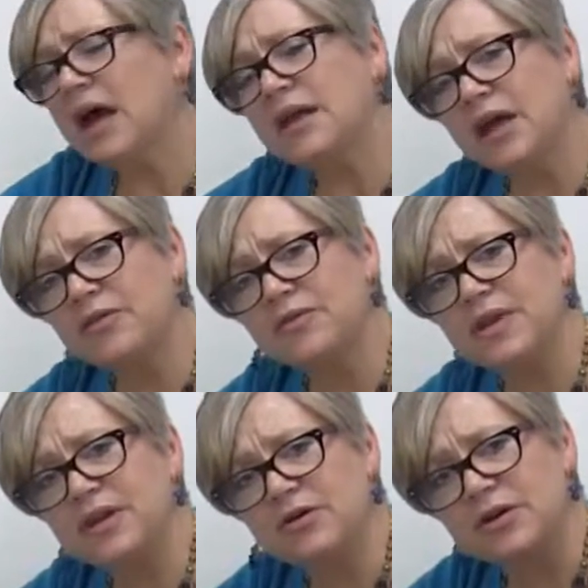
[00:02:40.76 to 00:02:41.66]
another
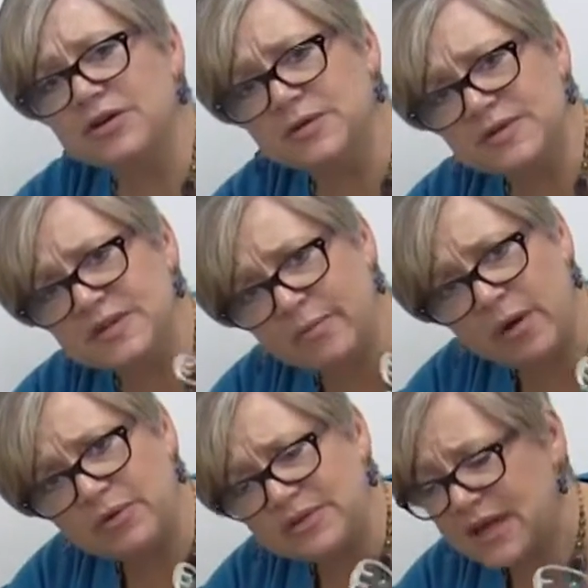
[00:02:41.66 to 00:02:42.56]
thing you can do is the
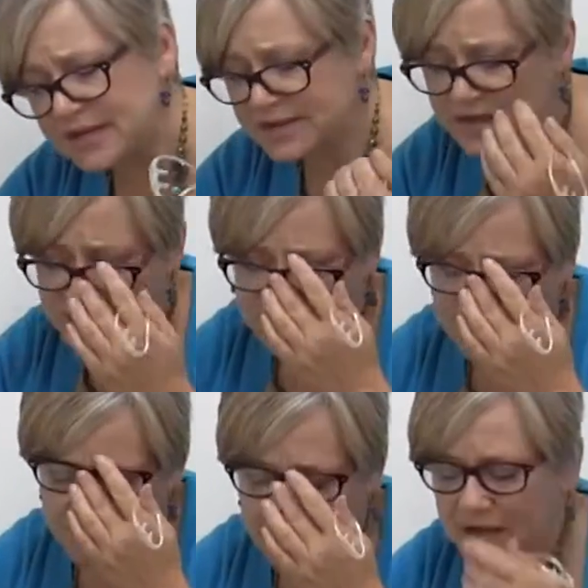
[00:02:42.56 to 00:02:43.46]
bubble test.
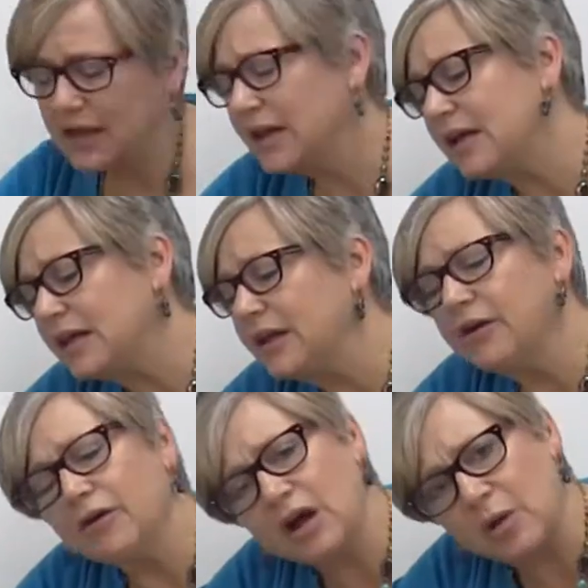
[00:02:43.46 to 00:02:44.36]
Get a
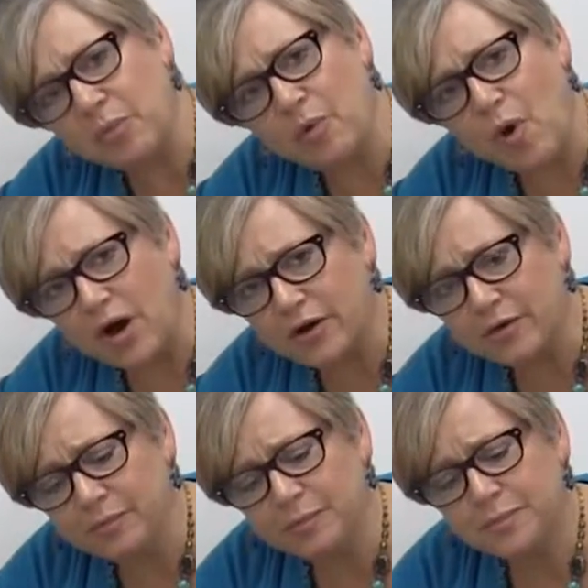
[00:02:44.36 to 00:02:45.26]
clear cup of
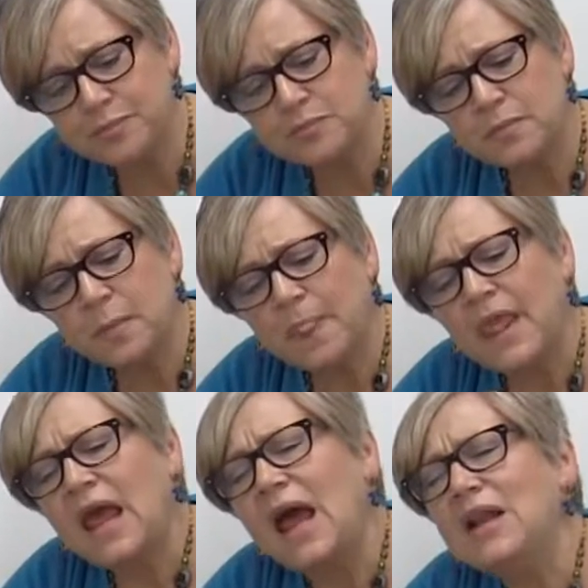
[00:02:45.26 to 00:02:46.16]
water.
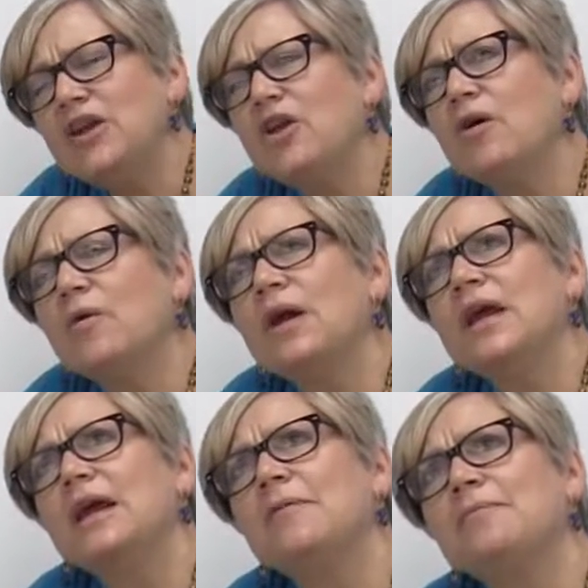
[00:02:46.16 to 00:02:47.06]
And you know,
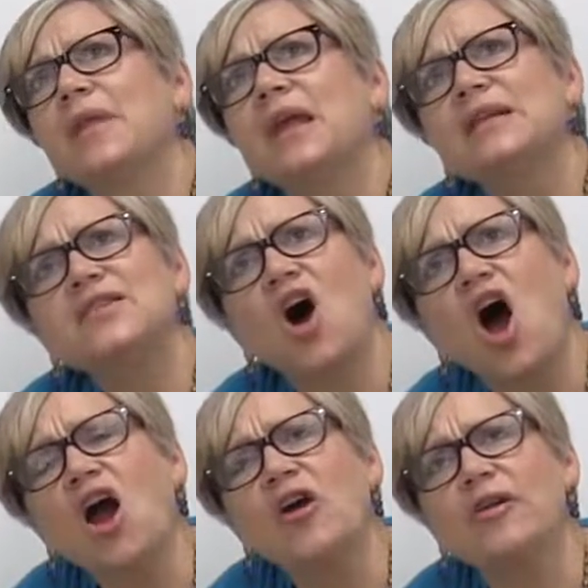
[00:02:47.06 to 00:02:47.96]
it's
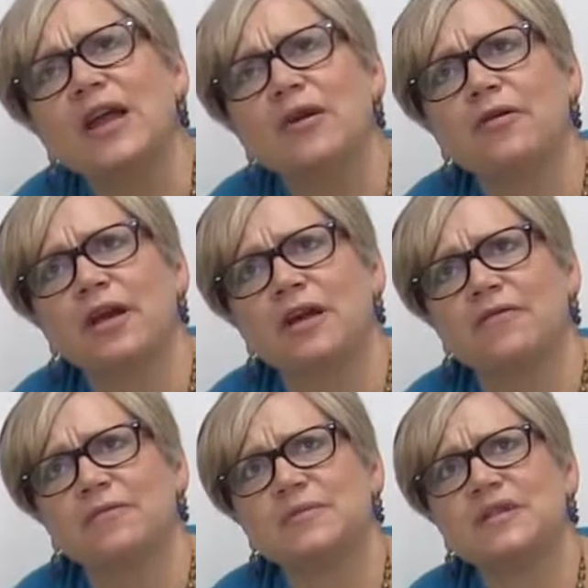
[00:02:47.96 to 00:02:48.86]
hard hearing it
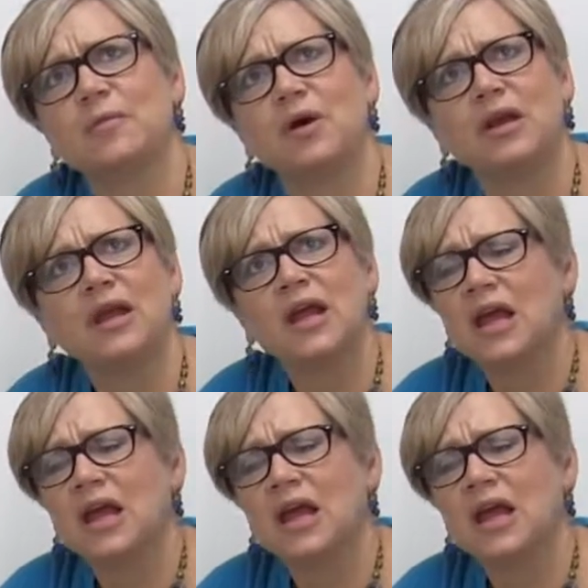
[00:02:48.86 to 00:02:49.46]
from someone.